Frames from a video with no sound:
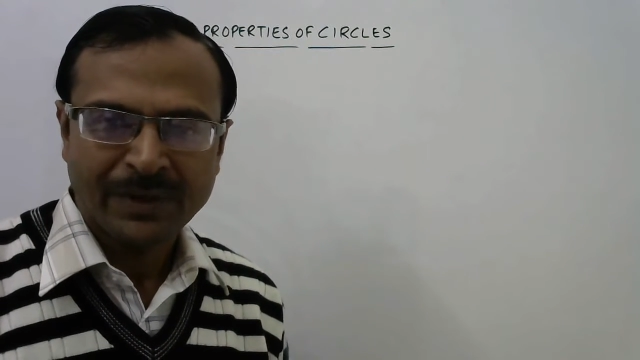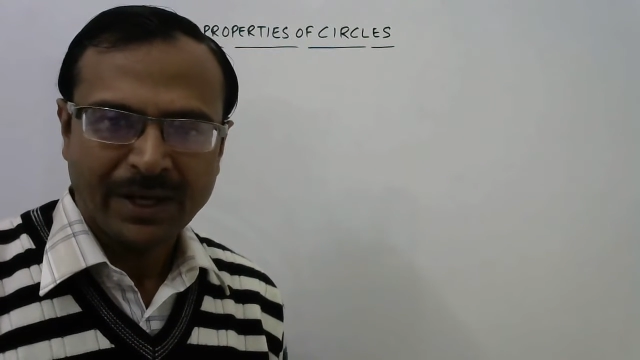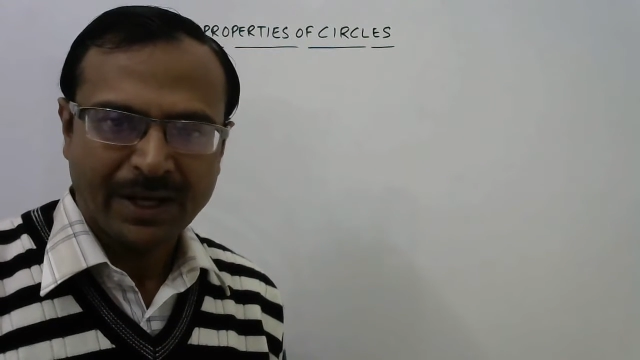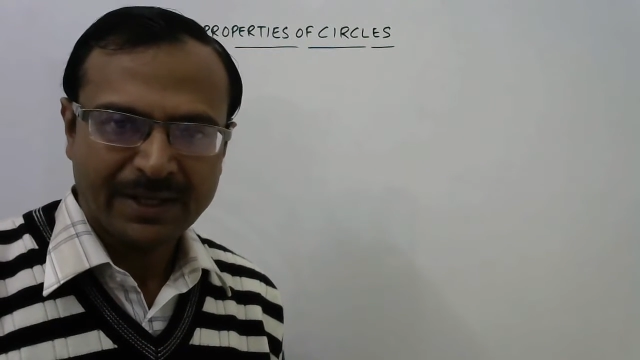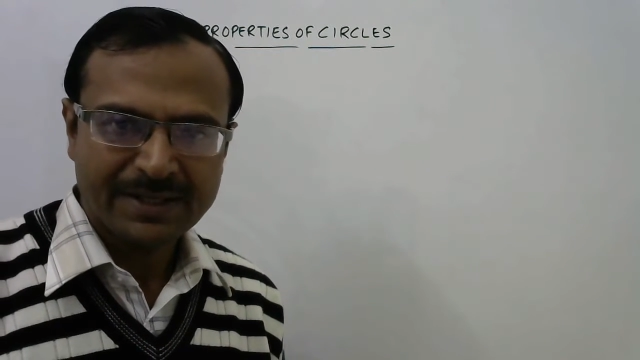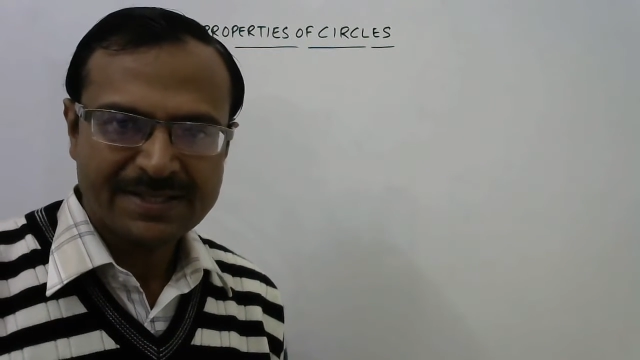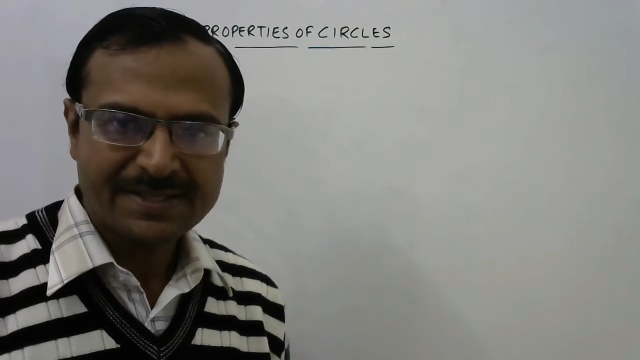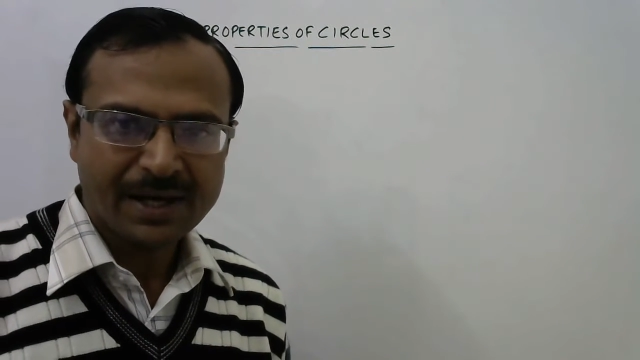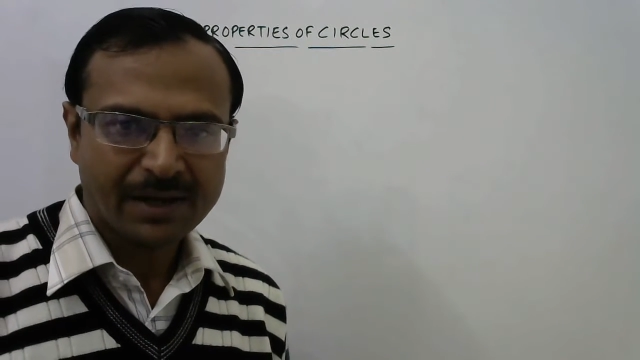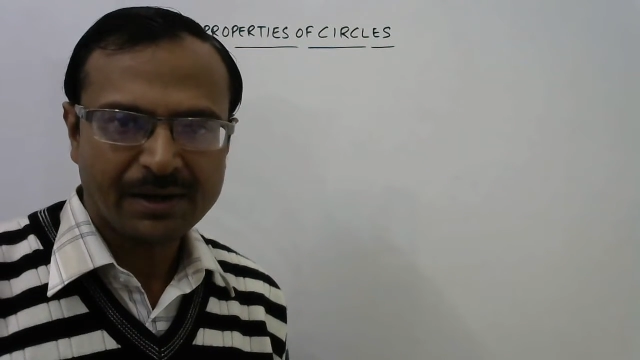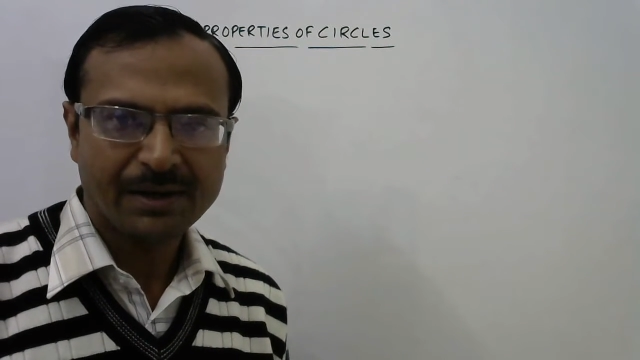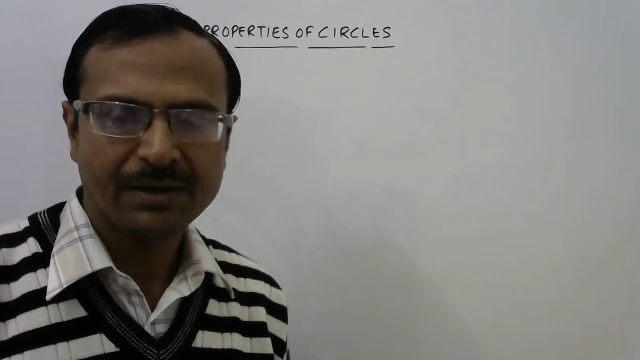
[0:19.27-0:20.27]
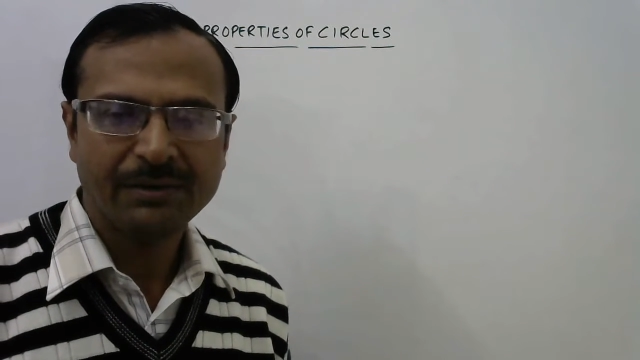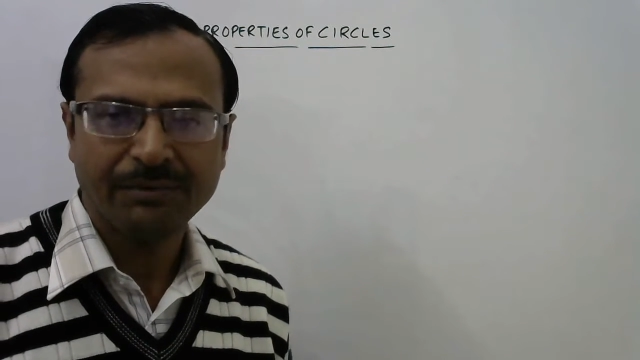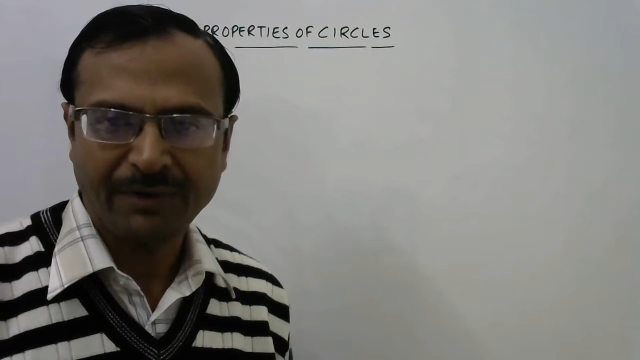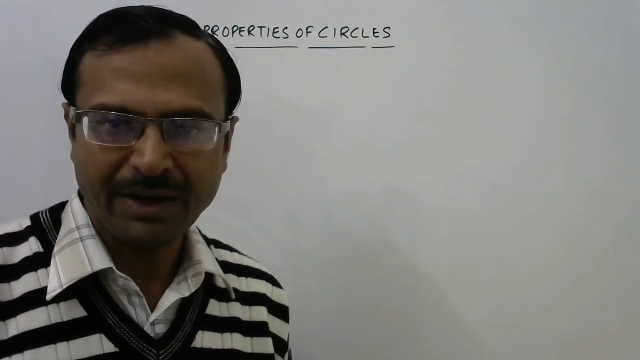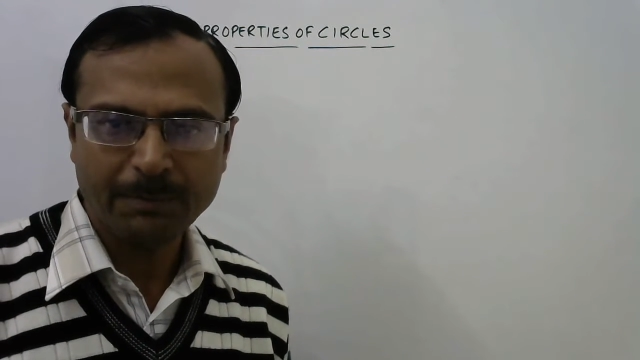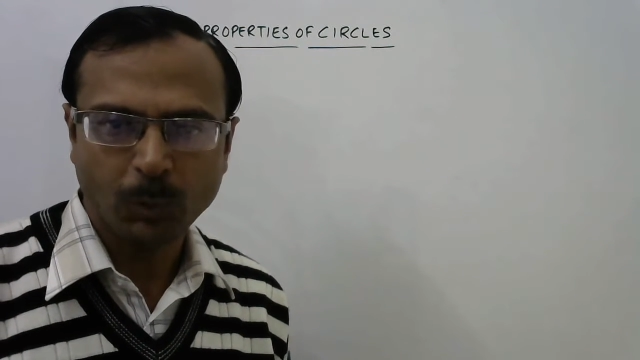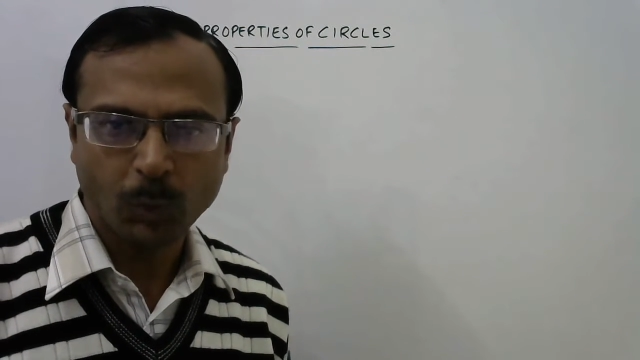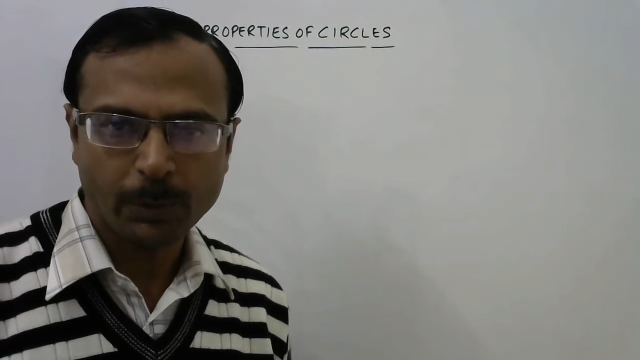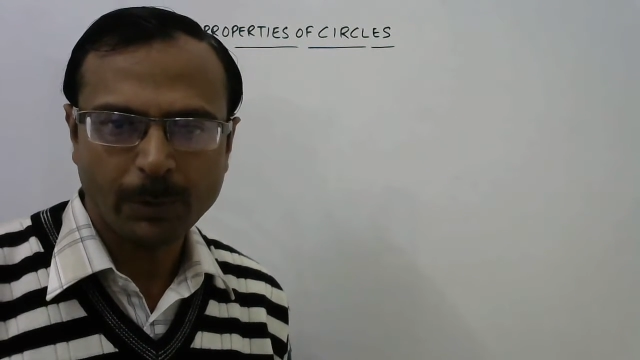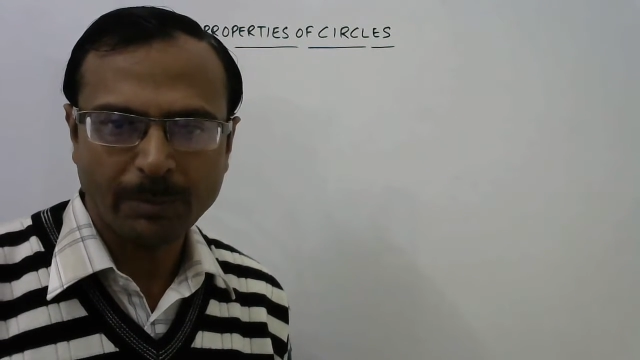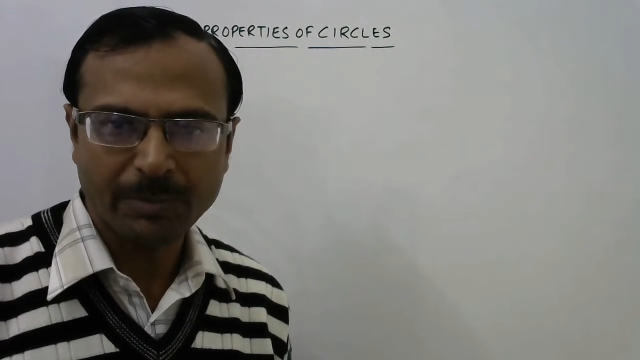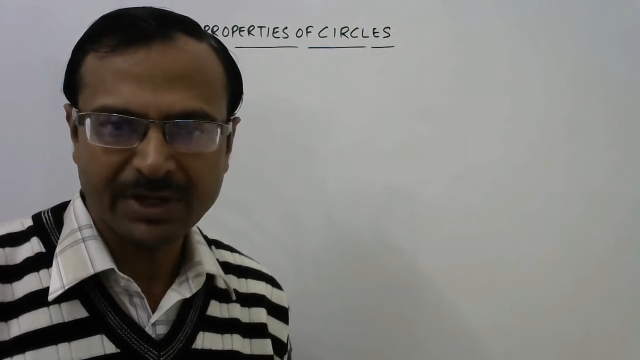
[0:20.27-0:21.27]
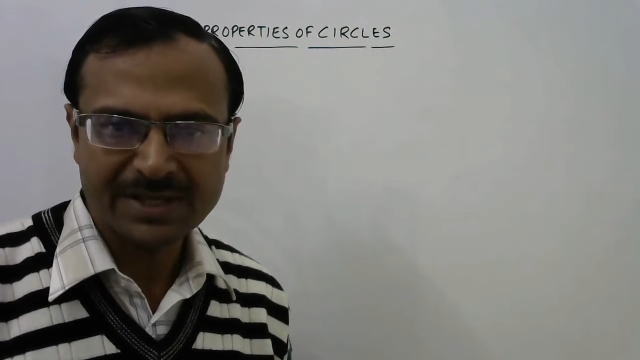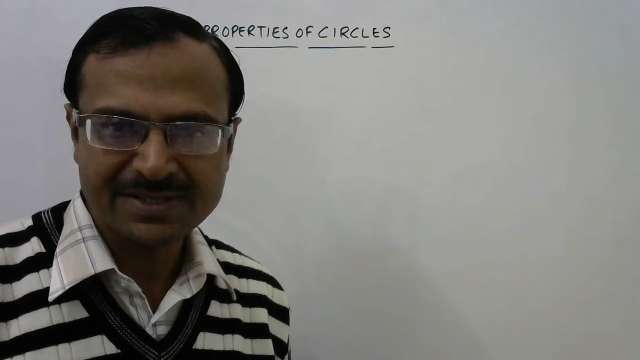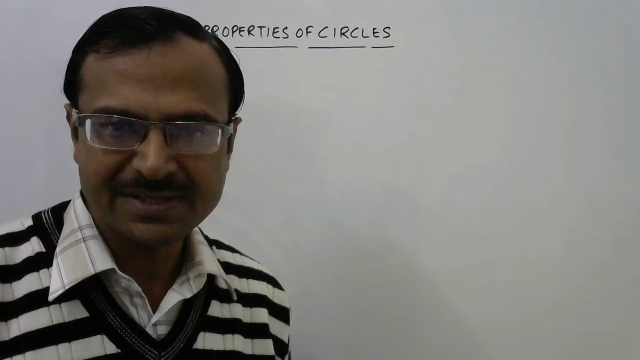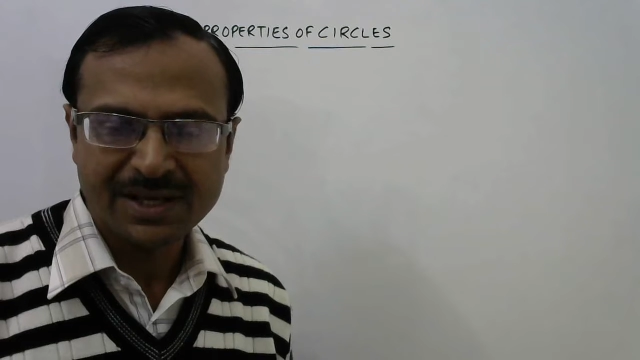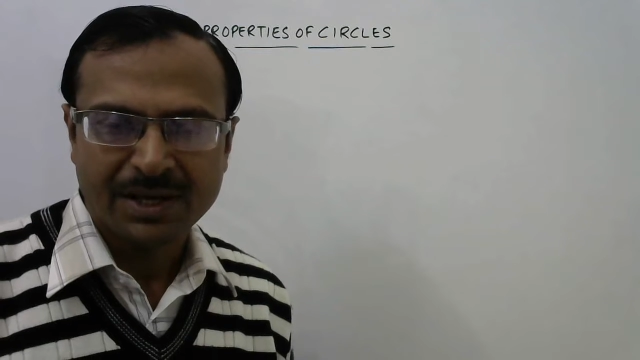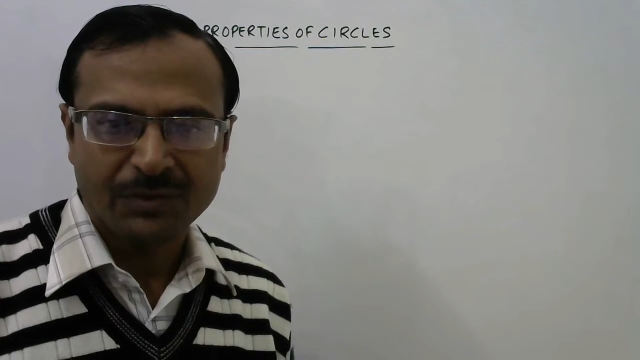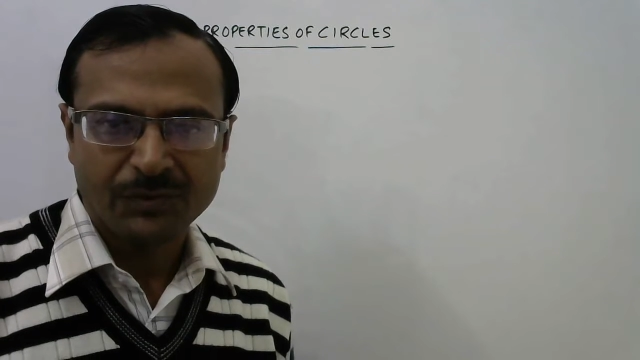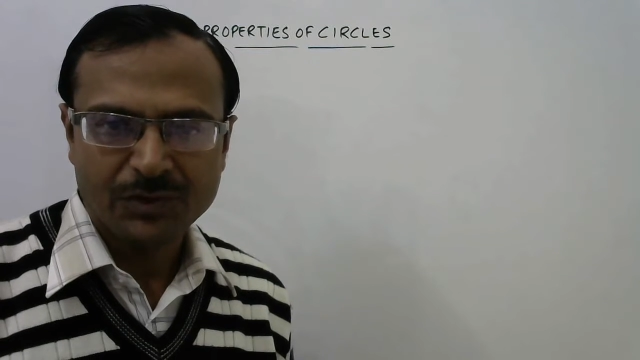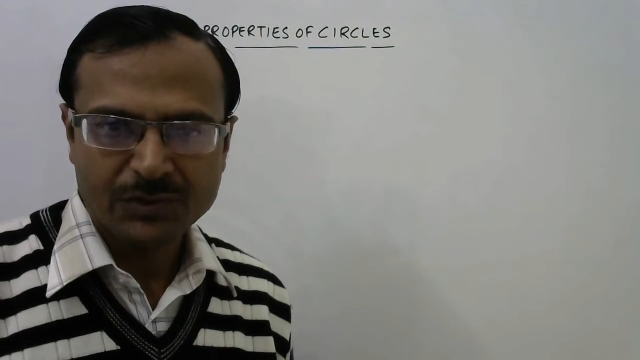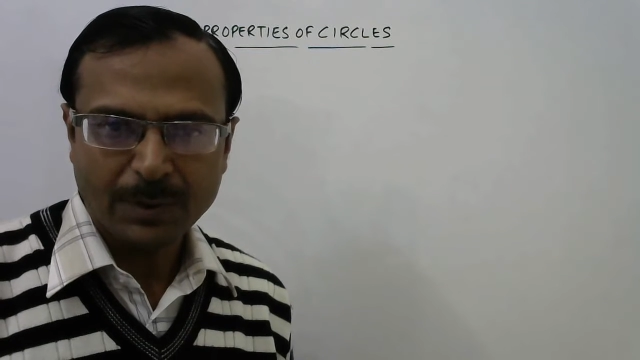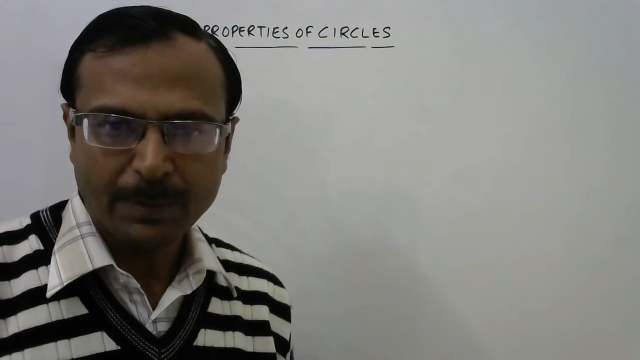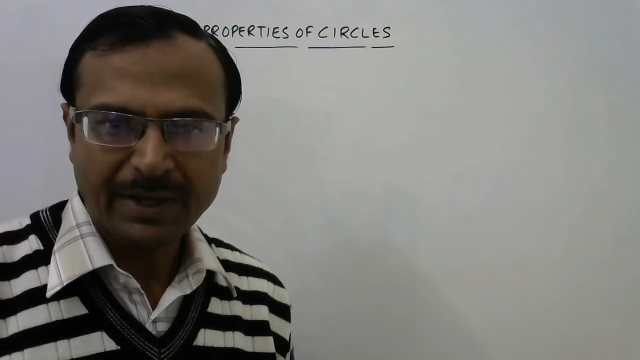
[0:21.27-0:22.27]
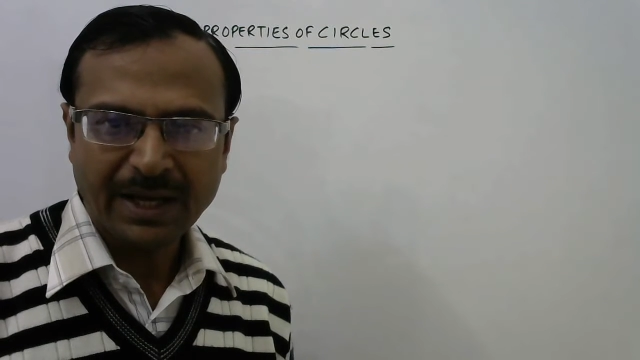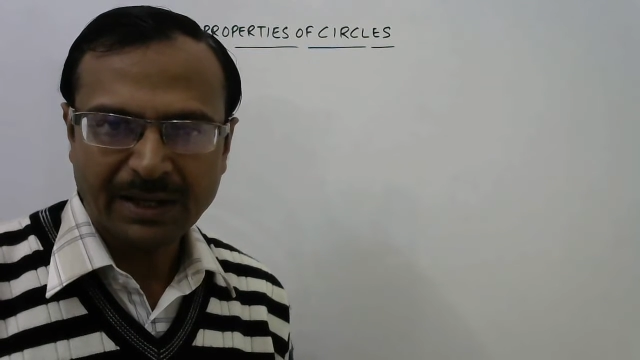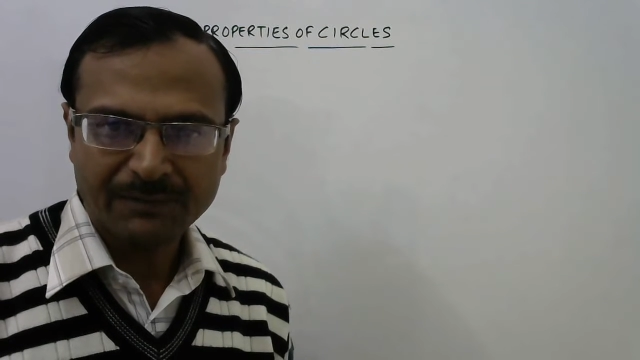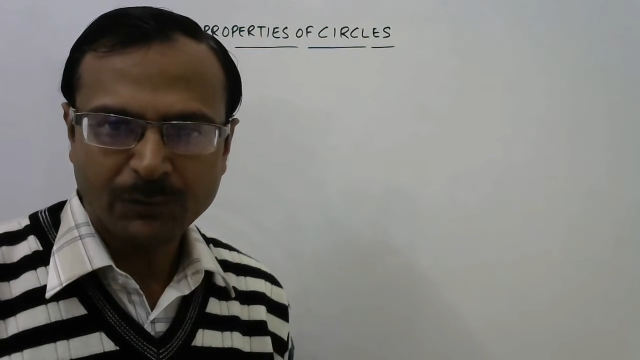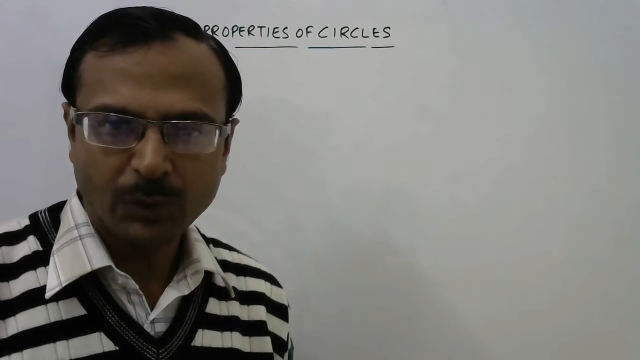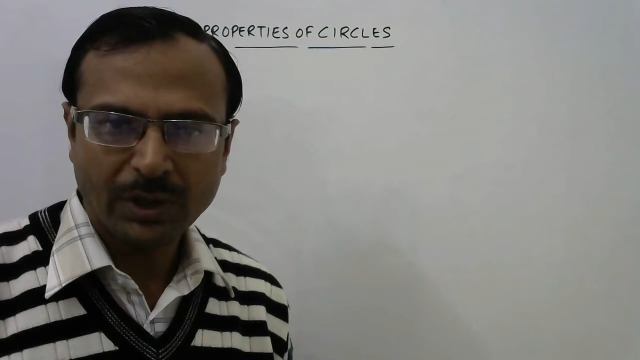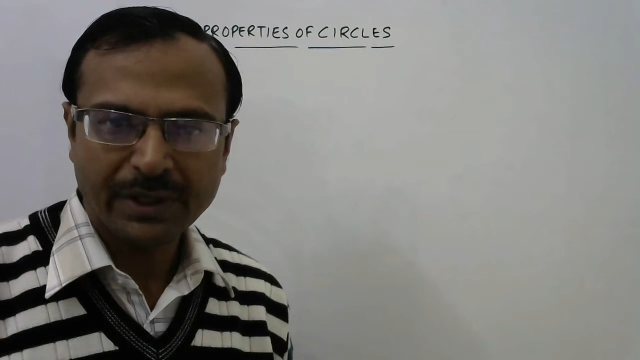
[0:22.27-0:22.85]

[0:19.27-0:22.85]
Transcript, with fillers: and these are 5 more properties which will be helpful